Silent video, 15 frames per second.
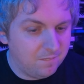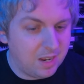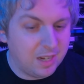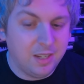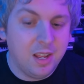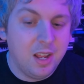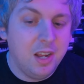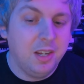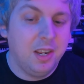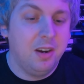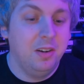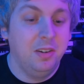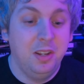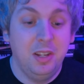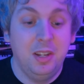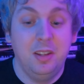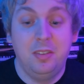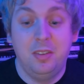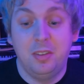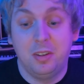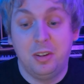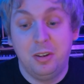I can't guarantee
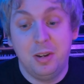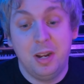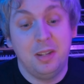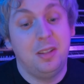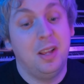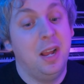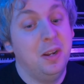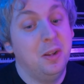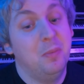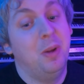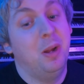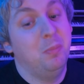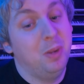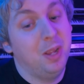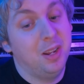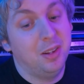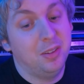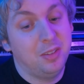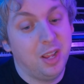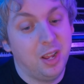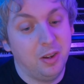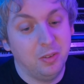this is a correct Dyno My Piano
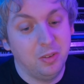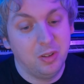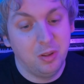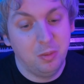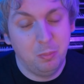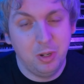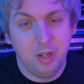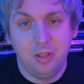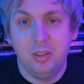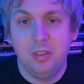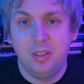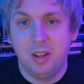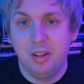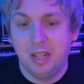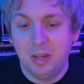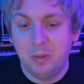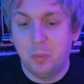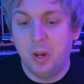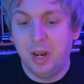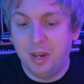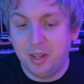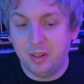sound, but it does sound like
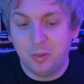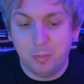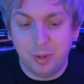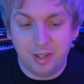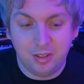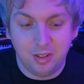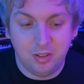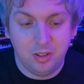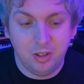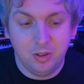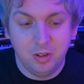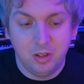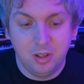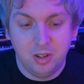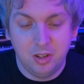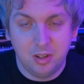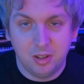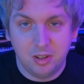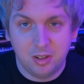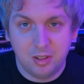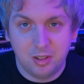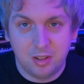what I'd expect it to.
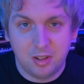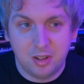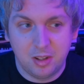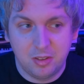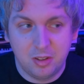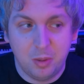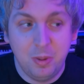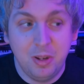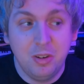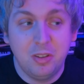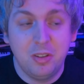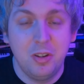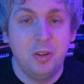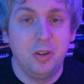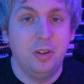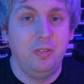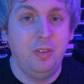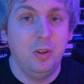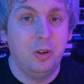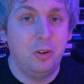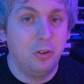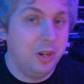So I'd be interested to know if
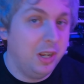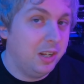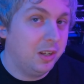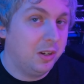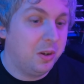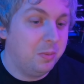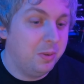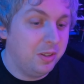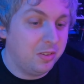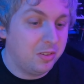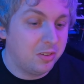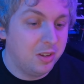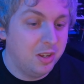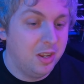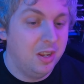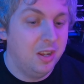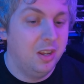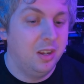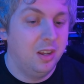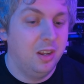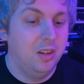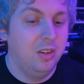you agree in the comments,
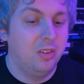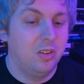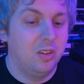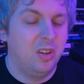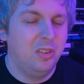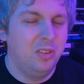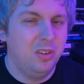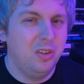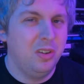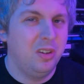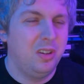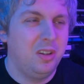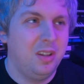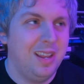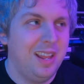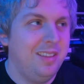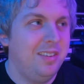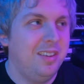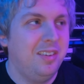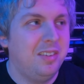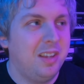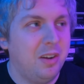and also, is
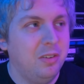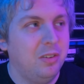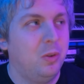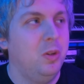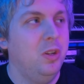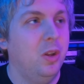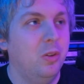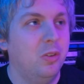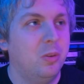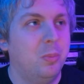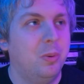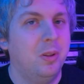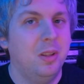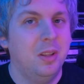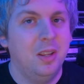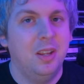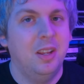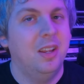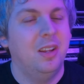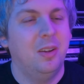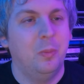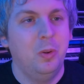this sound usable?
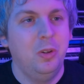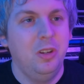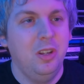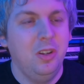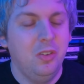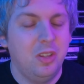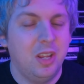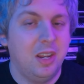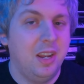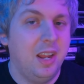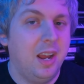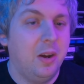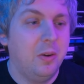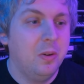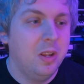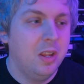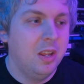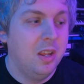Would you use that now?